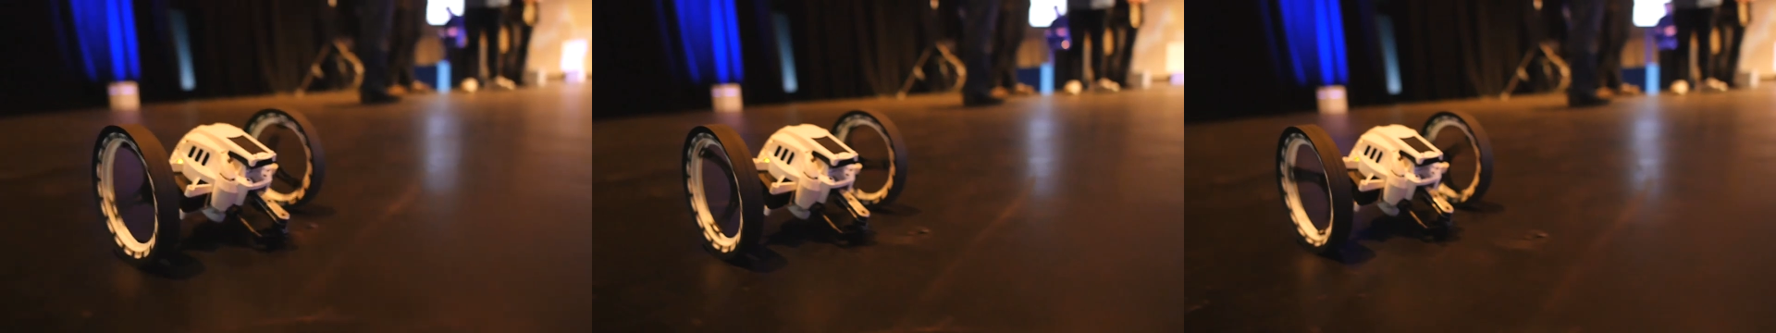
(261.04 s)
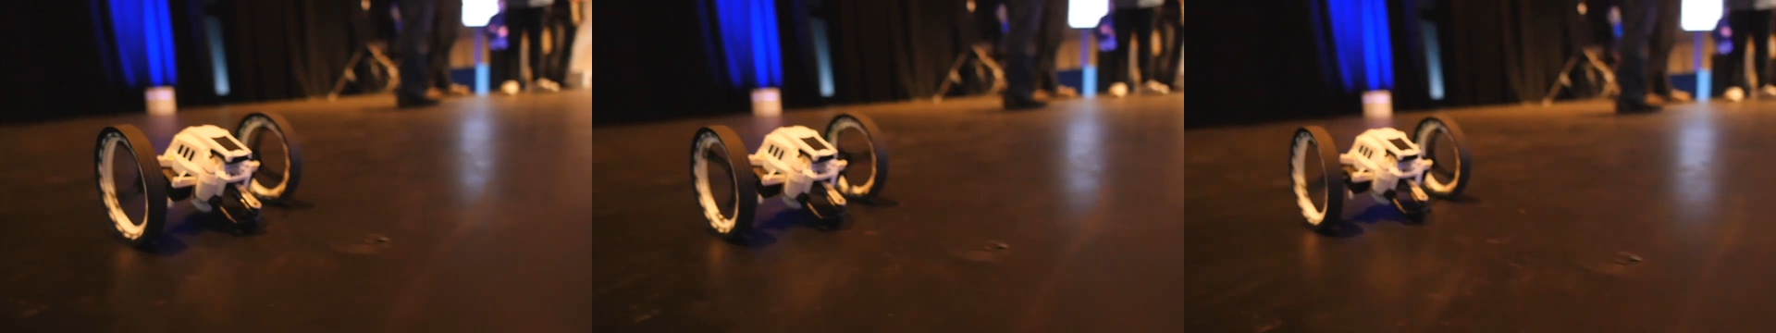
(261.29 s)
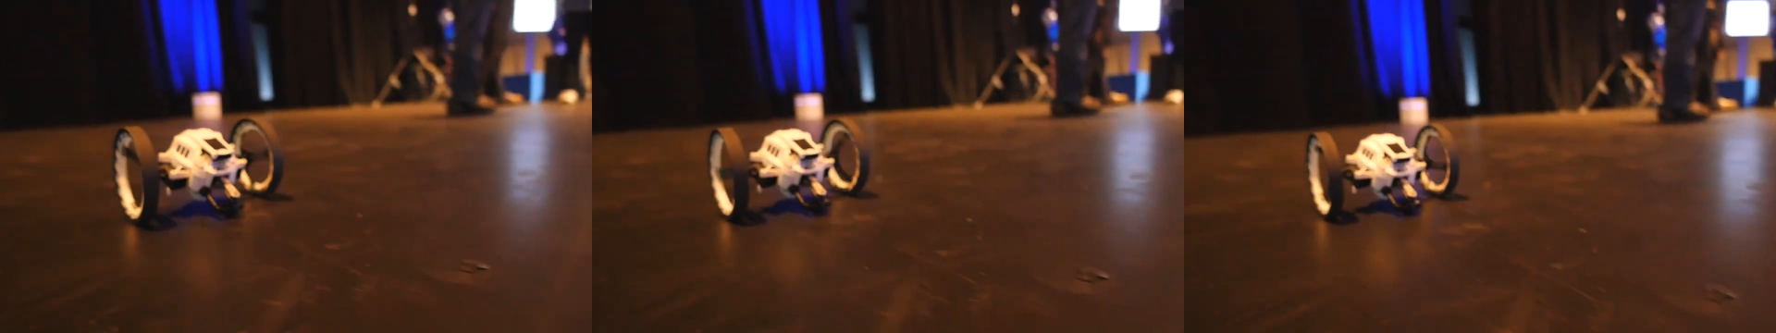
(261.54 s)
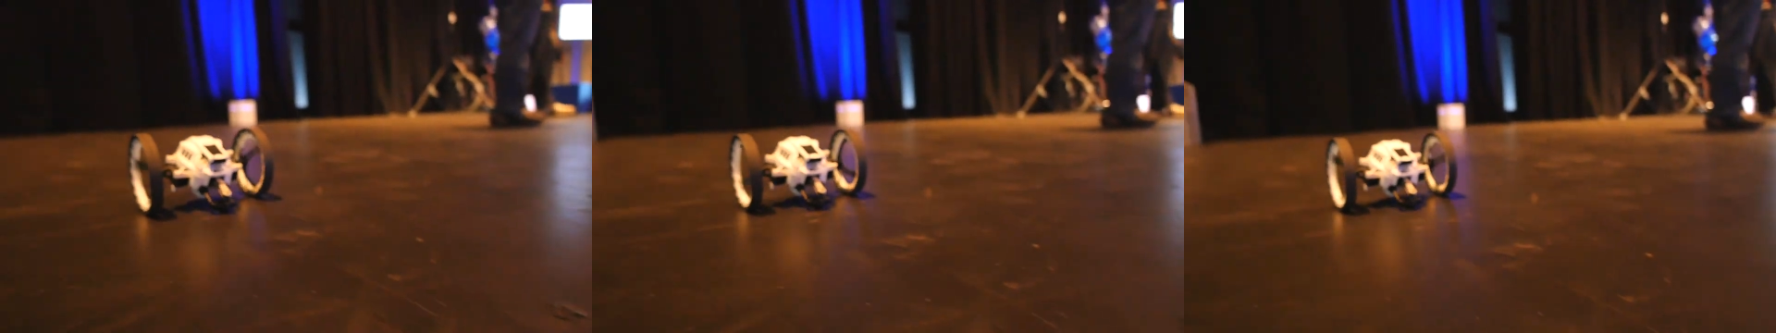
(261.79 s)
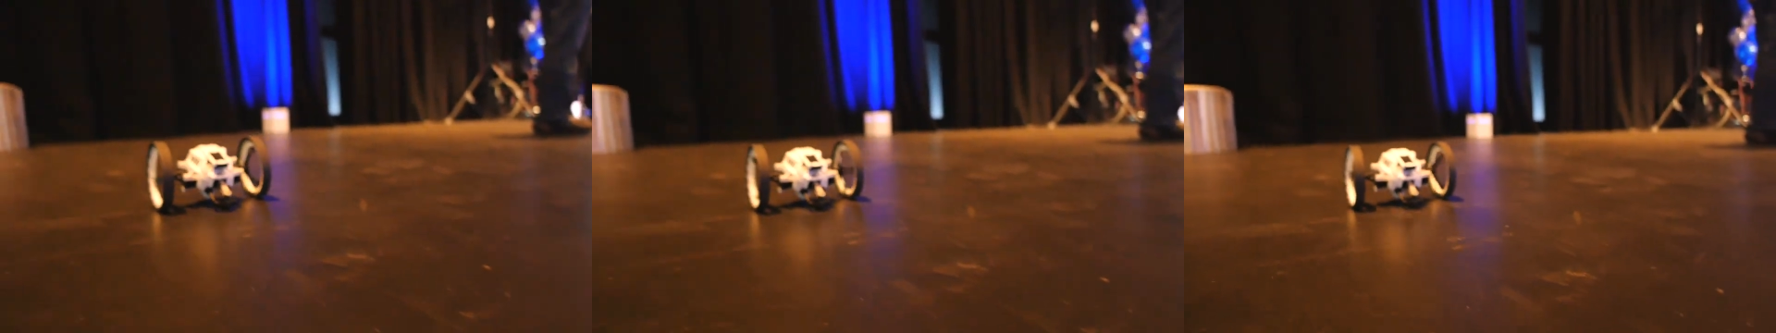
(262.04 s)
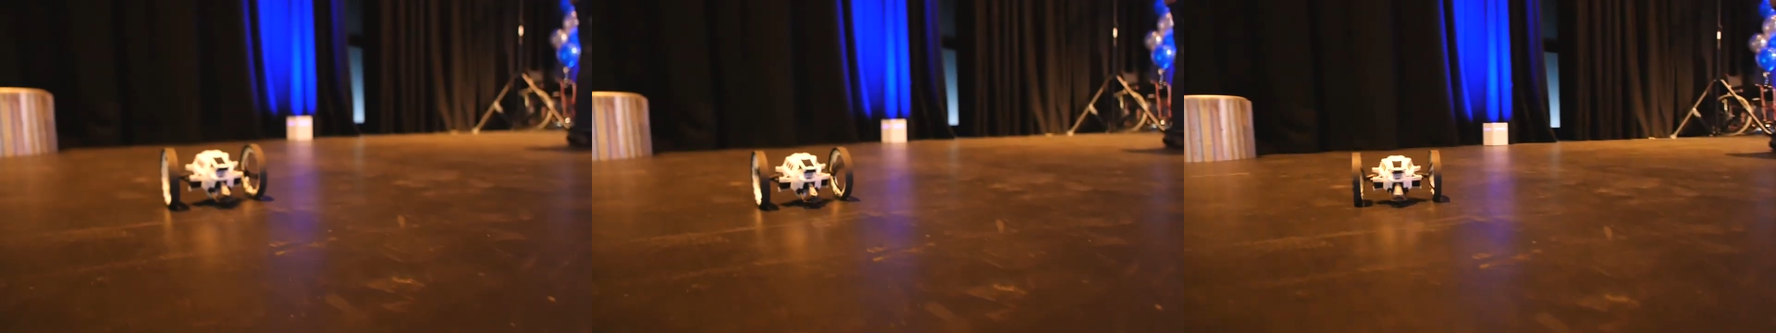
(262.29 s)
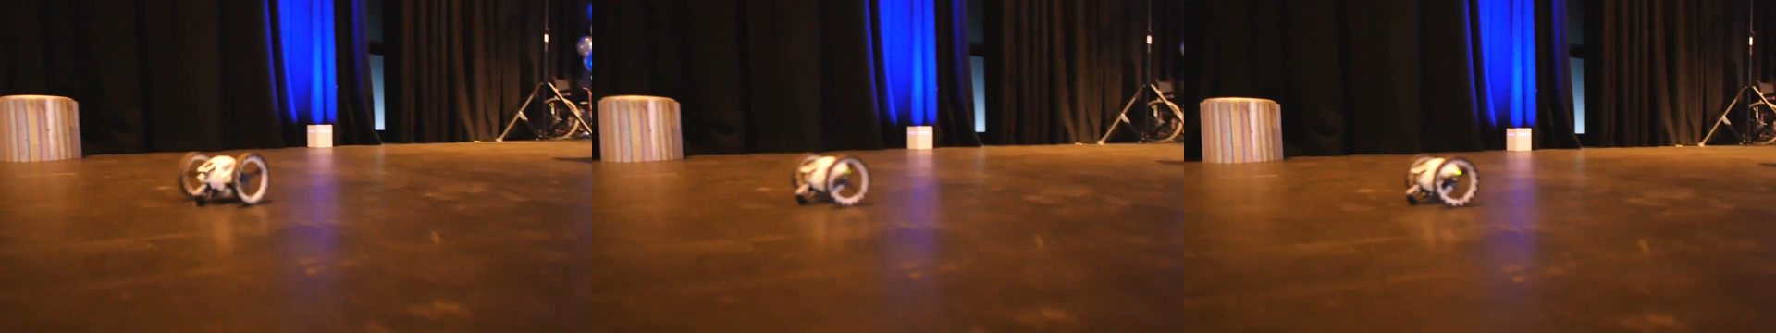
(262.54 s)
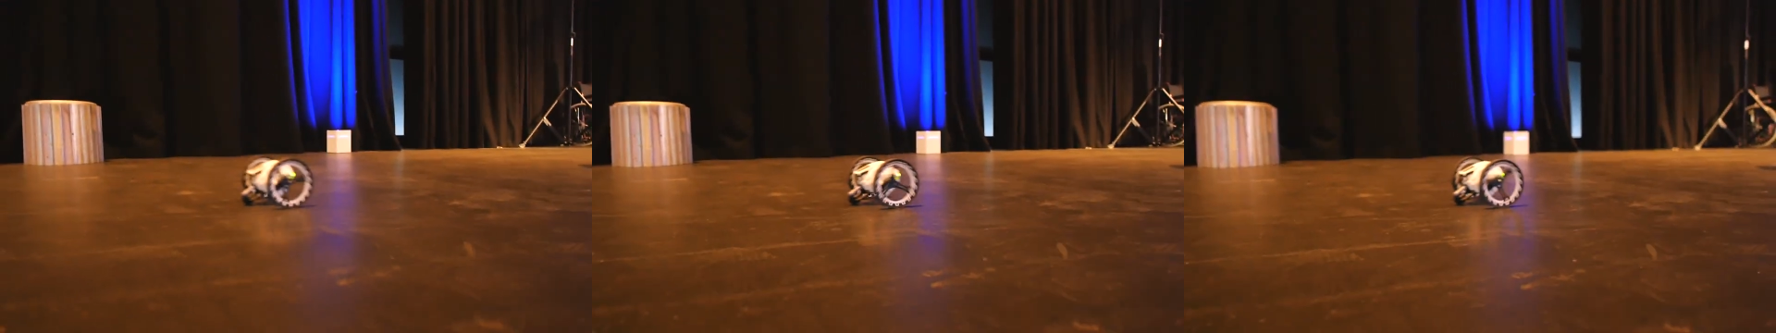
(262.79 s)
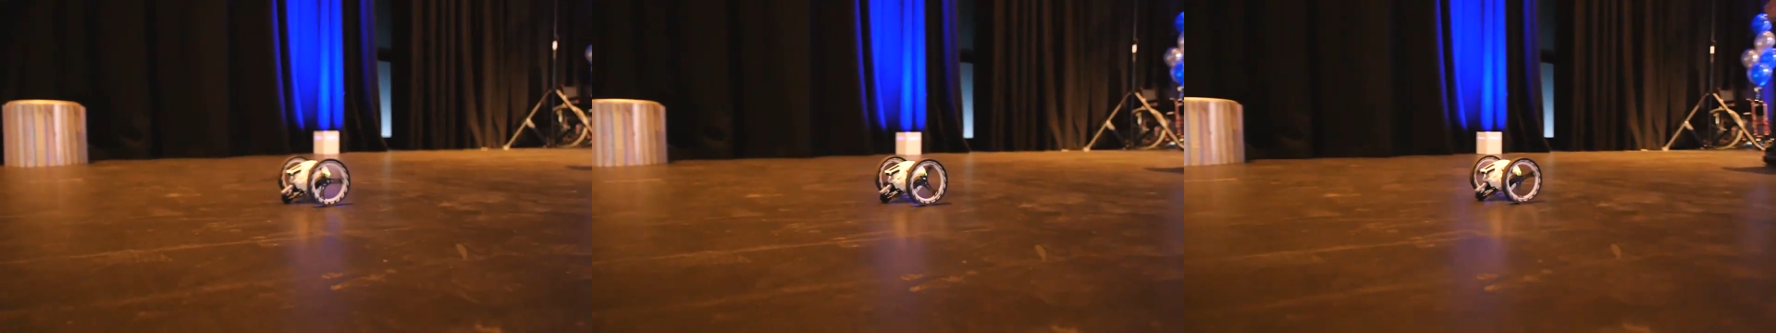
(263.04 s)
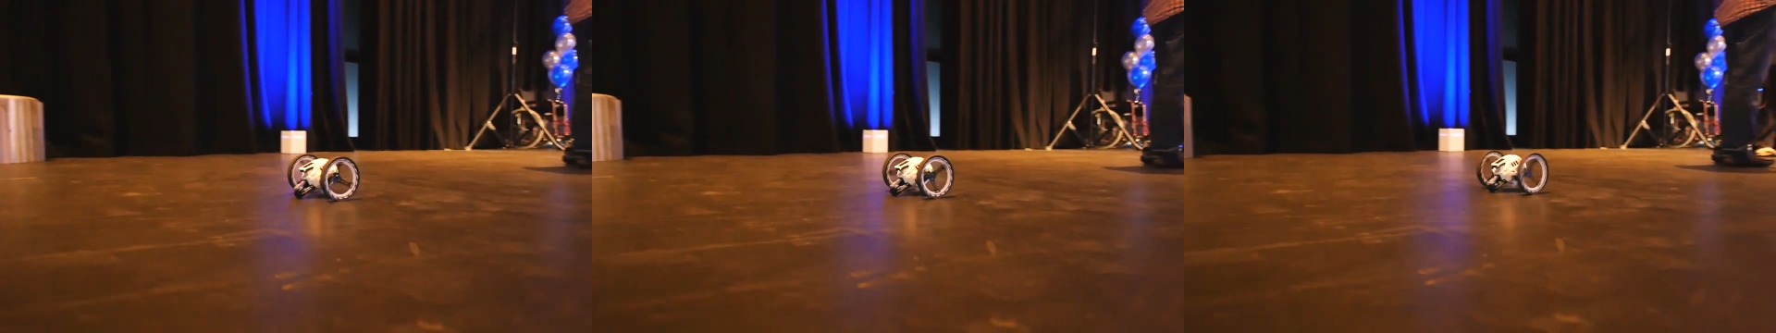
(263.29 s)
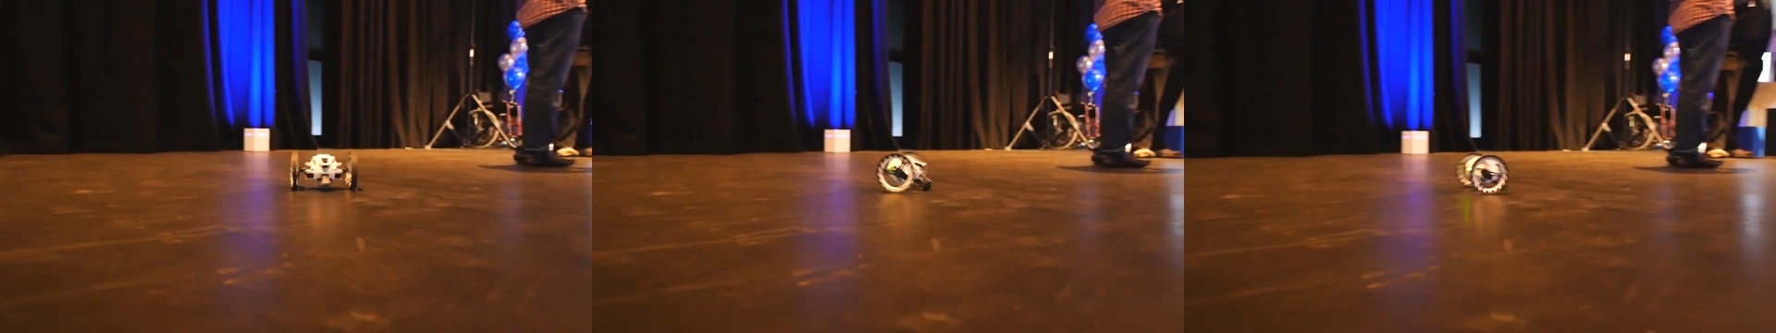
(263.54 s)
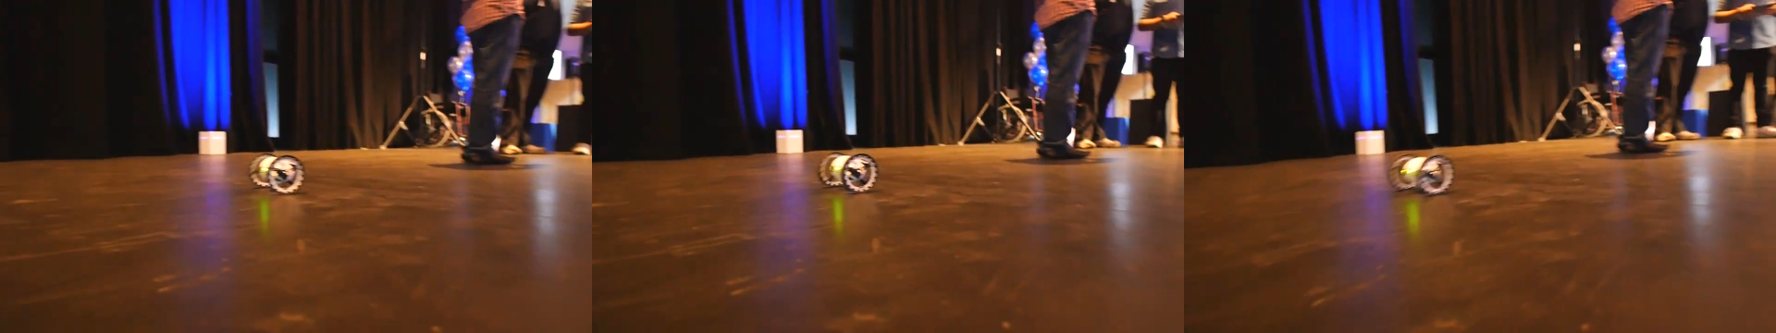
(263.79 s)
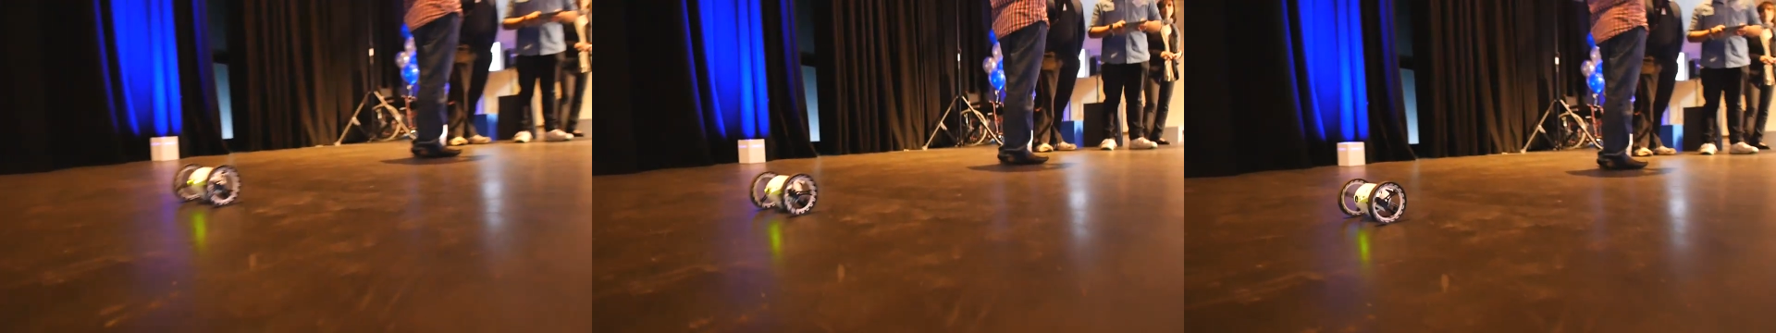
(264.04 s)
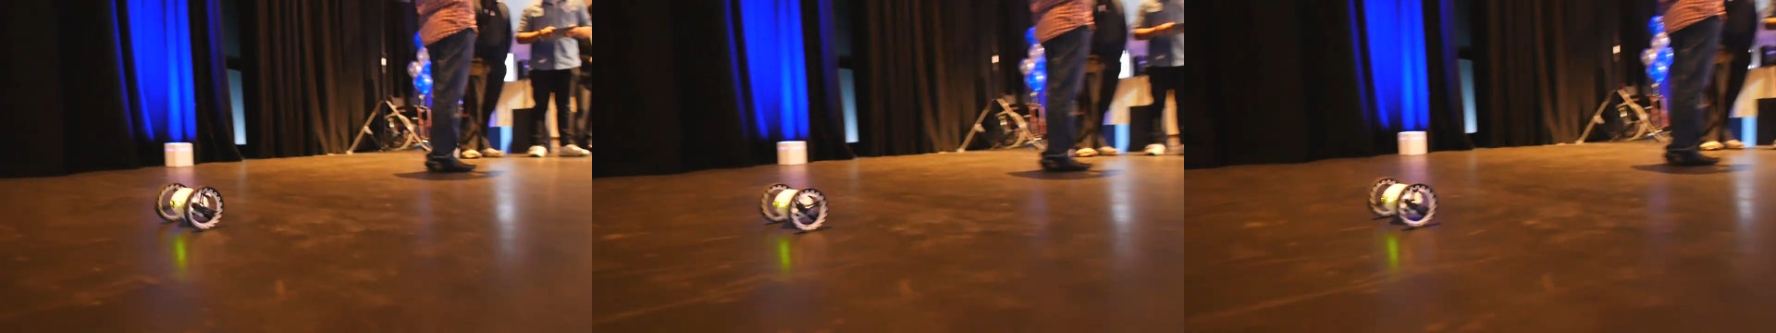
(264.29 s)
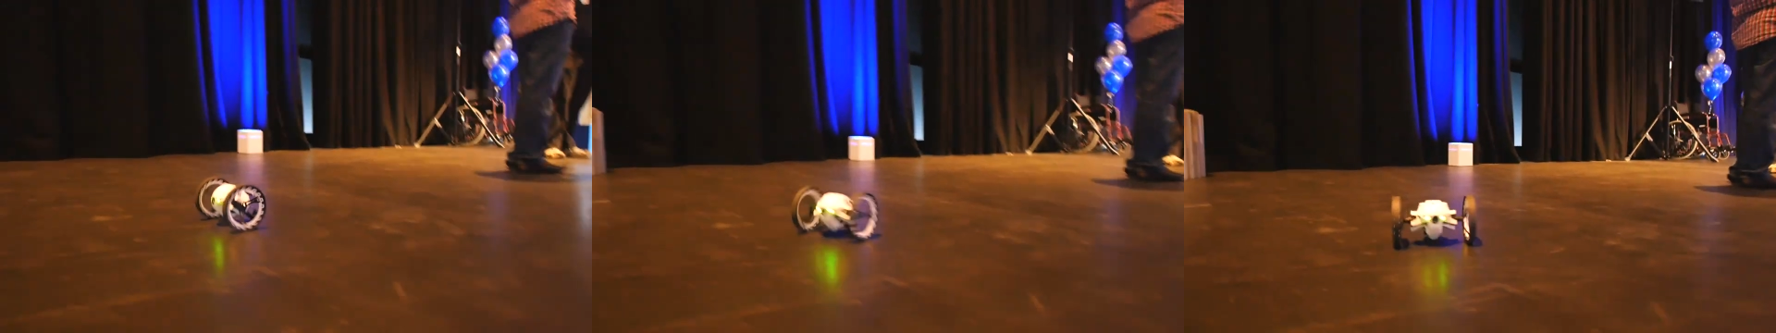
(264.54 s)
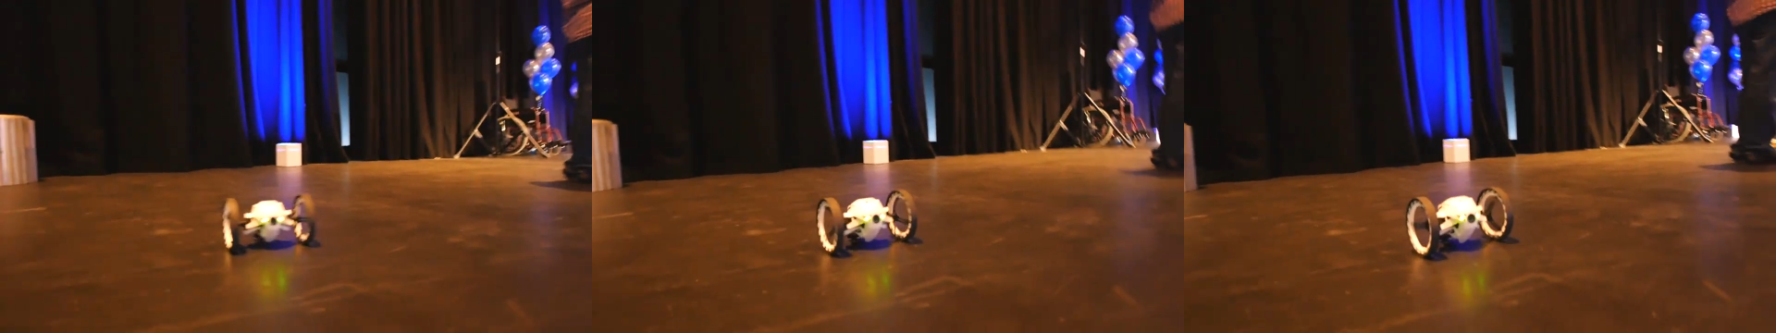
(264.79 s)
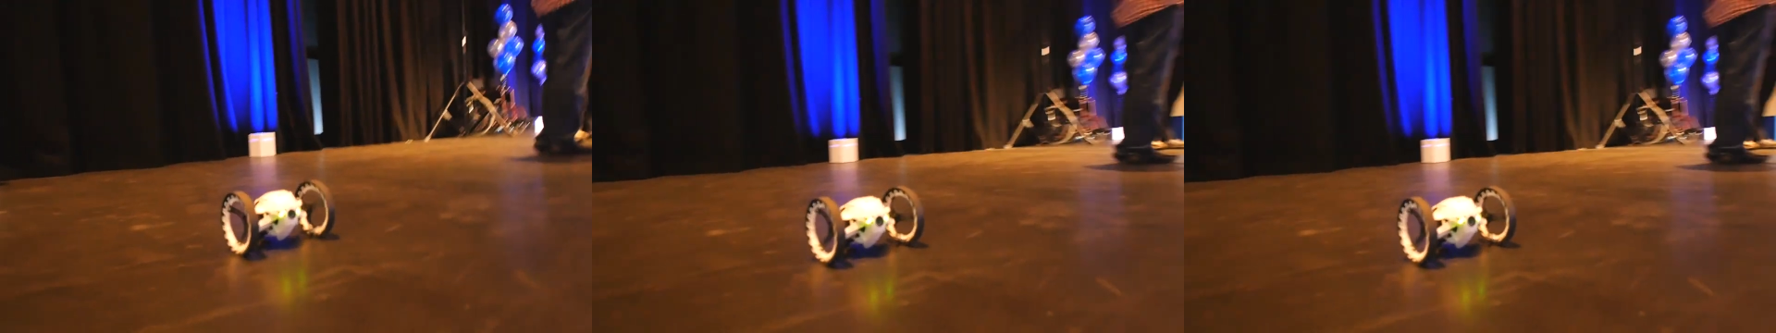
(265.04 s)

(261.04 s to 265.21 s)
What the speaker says: No face is visible, so there are no lips to read.